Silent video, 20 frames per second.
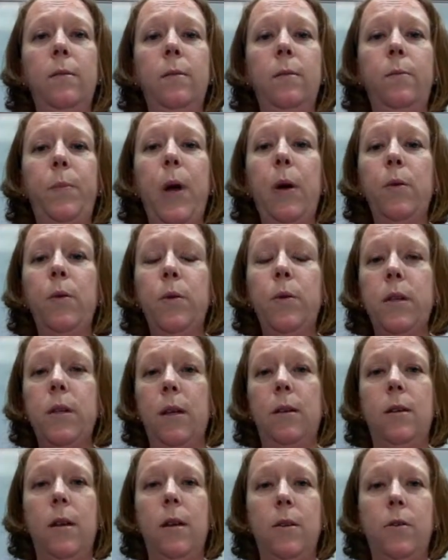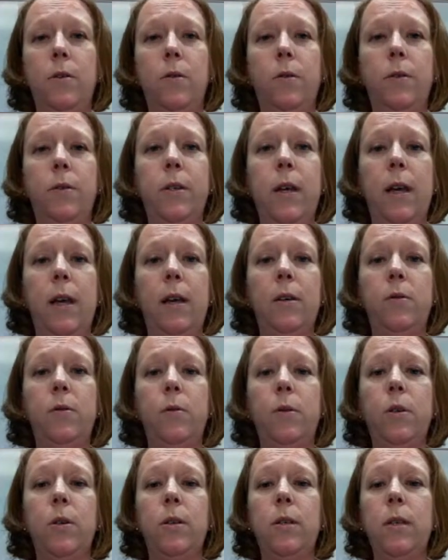post-industrial stage,
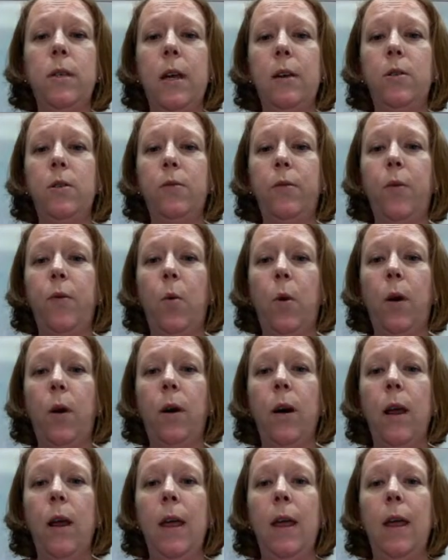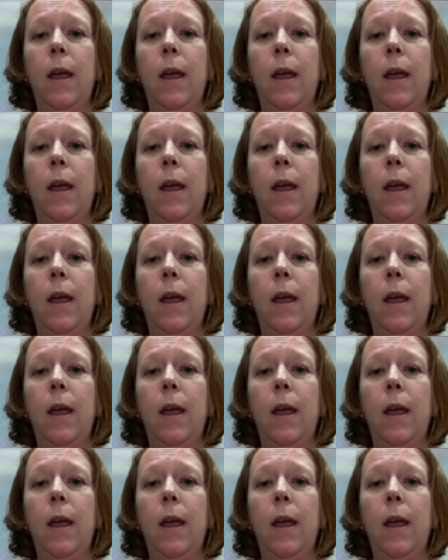which is stage four.